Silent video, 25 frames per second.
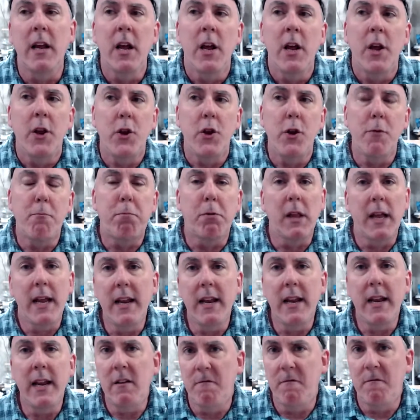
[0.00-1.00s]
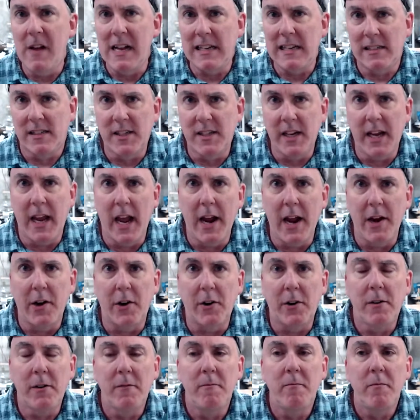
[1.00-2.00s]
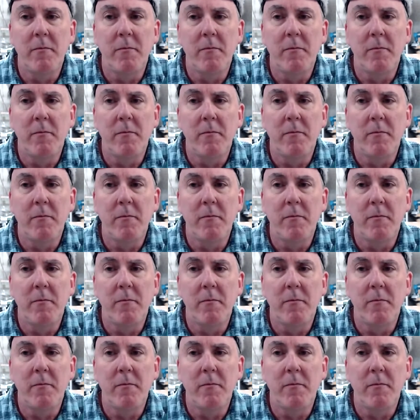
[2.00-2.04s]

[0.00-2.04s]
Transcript: You play an investigator,